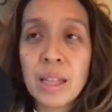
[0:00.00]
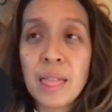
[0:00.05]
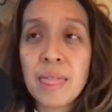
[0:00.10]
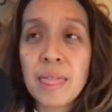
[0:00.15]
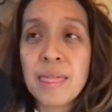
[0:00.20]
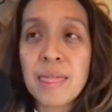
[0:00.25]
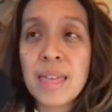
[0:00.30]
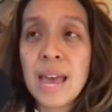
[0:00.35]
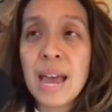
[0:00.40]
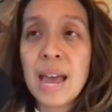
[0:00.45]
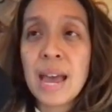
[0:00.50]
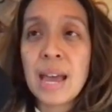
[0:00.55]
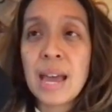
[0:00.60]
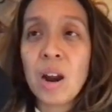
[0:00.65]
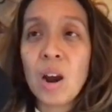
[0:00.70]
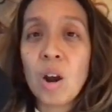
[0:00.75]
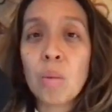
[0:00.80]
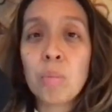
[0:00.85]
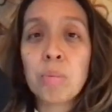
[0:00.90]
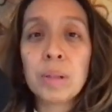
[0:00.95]
that
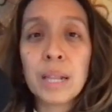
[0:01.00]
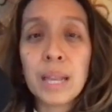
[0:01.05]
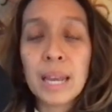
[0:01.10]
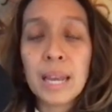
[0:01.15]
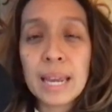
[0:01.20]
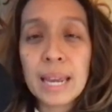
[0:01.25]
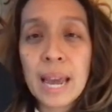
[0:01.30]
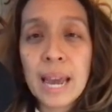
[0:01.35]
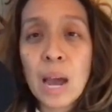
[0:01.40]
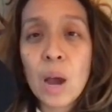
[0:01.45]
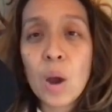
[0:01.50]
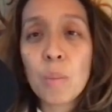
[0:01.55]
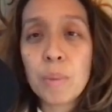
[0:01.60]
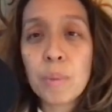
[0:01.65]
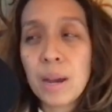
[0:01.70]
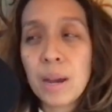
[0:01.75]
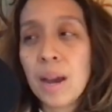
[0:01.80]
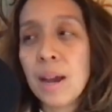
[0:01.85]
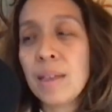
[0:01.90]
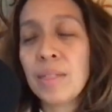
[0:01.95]
are playing out
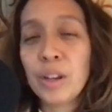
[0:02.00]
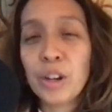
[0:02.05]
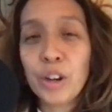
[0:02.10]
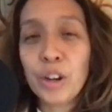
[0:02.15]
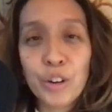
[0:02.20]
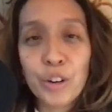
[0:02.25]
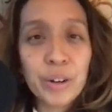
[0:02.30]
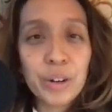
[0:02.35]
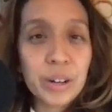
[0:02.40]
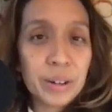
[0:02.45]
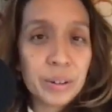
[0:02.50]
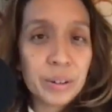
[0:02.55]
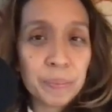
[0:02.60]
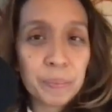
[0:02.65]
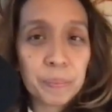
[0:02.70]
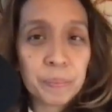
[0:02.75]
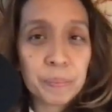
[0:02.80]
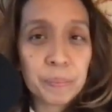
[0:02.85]
behind the curtain